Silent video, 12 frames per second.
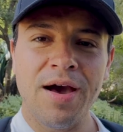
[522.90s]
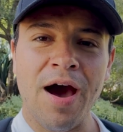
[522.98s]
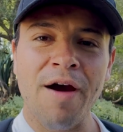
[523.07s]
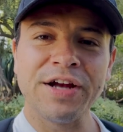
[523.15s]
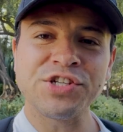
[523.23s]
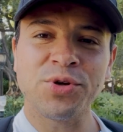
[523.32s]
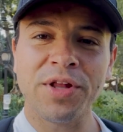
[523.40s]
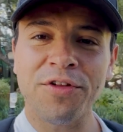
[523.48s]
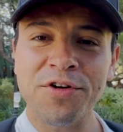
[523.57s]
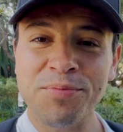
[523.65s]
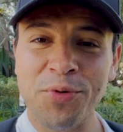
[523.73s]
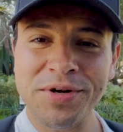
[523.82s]
All right, so
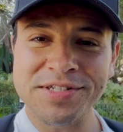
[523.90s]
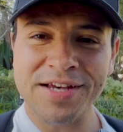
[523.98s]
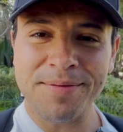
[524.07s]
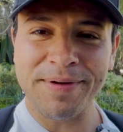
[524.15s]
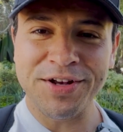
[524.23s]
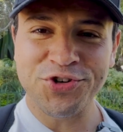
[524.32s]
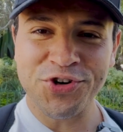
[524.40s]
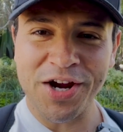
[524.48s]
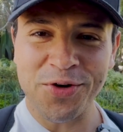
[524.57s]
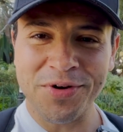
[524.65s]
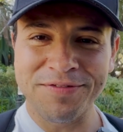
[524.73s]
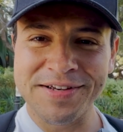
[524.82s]
another important tip and
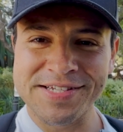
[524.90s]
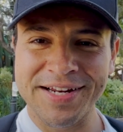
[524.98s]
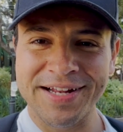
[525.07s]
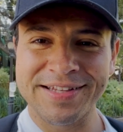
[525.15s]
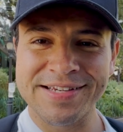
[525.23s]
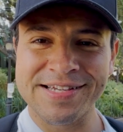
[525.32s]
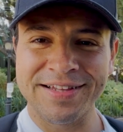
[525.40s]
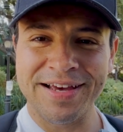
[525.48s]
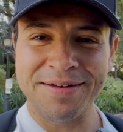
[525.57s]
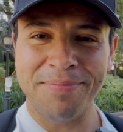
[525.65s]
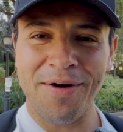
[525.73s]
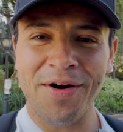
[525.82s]
trick when visiting
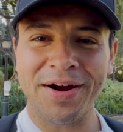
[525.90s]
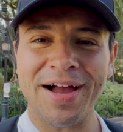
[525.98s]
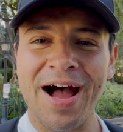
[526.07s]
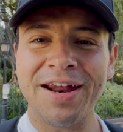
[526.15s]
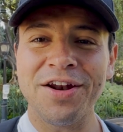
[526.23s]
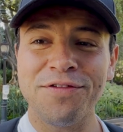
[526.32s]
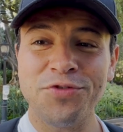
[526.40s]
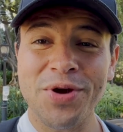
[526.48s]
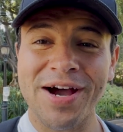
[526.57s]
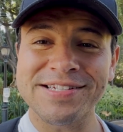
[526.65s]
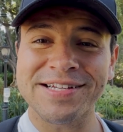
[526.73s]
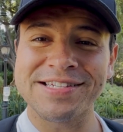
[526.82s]
Disneyland Park. I don't know if you
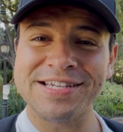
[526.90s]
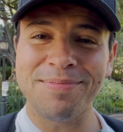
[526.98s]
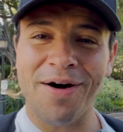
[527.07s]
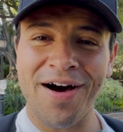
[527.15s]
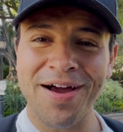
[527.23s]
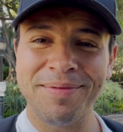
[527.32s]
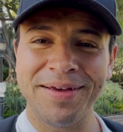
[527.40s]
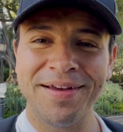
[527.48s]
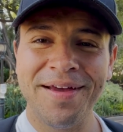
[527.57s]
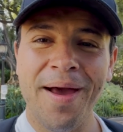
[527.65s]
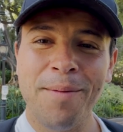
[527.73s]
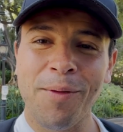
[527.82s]
guys can see behind me,
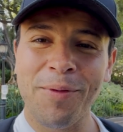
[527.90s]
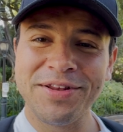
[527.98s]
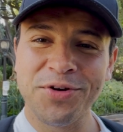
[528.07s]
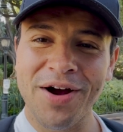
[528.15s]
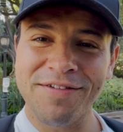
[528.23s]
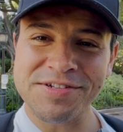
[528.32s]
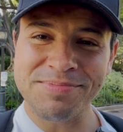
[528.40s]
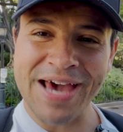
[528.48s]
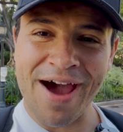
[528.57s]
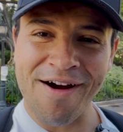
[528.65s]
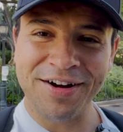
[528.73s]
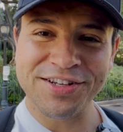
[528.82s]
but we do have some
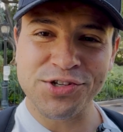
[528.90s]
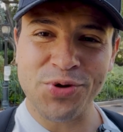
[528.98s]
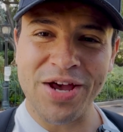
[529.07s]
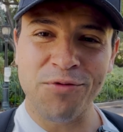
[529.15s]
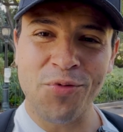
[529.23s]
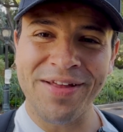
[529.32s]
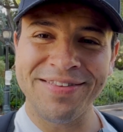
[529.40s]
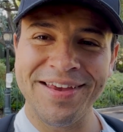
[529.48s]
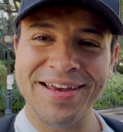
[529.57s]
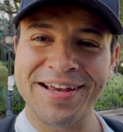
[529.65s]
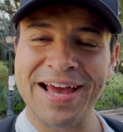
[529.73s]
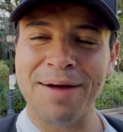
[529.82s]
characters. We have
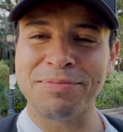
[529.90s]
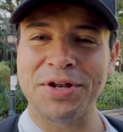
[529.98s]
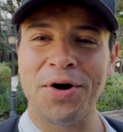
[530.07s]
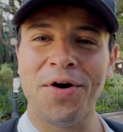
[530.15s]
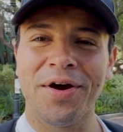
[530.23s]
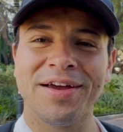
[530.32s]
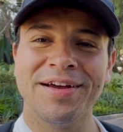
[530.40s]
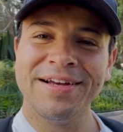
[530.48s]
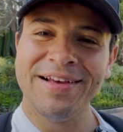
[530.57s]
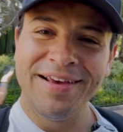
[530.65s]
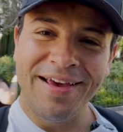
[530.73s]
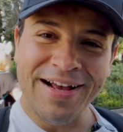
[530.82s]
Wendy and Captain Hook
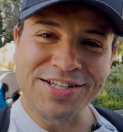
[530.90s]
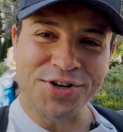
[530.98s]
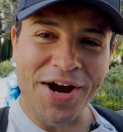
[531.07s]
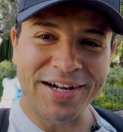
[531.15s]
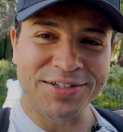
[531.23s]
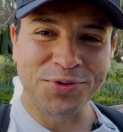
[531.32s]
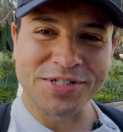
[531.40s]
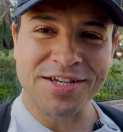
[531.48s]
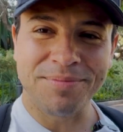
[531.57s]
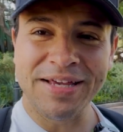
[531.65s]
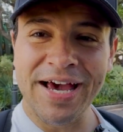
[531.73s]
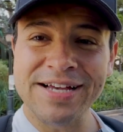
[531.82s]
interacting with
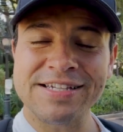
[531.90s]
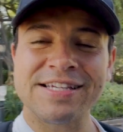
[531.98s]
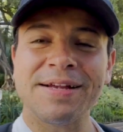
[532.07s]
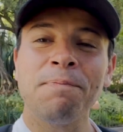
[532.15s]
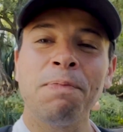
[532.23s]
some guests.